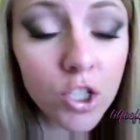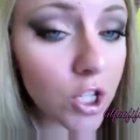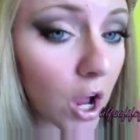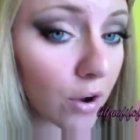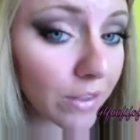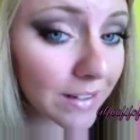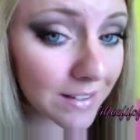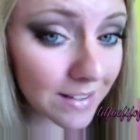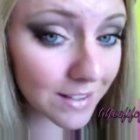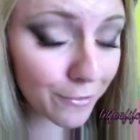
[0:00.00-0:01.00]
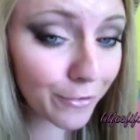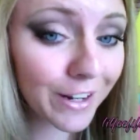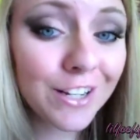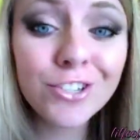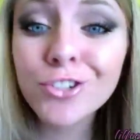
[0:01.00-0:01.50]
So this is the
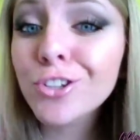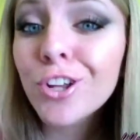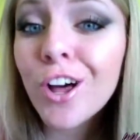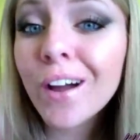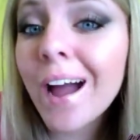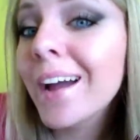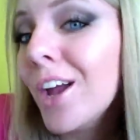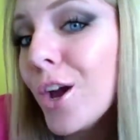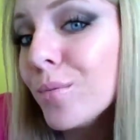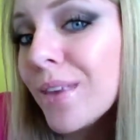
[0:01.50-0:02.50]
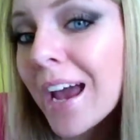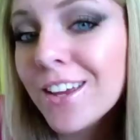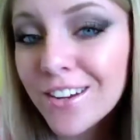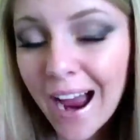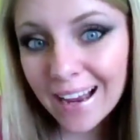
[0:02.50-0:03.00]
finished look. I hope that
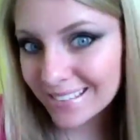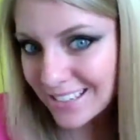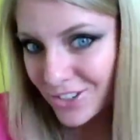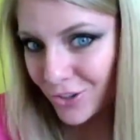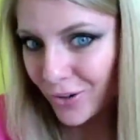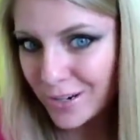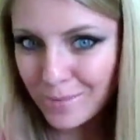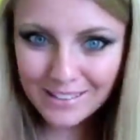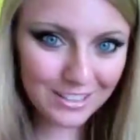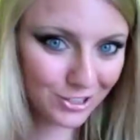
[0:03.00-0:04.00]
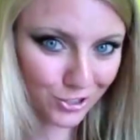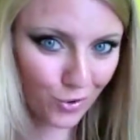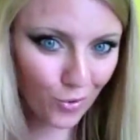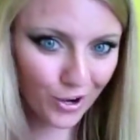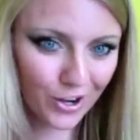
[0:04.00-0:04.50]
you guys enjoyed my
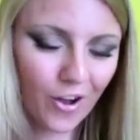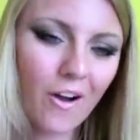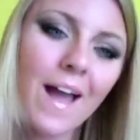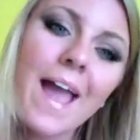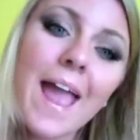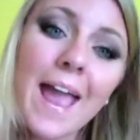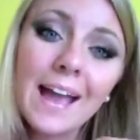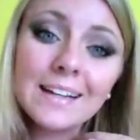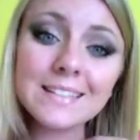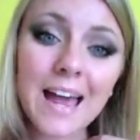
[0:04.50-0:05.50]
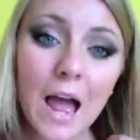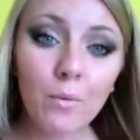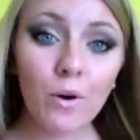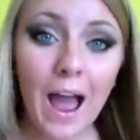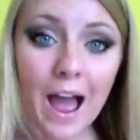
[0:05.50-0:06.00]
tutorial and I
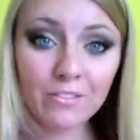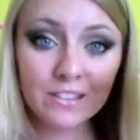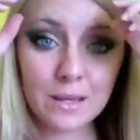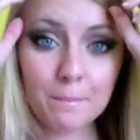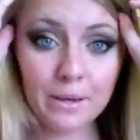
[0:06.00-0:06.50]
will have some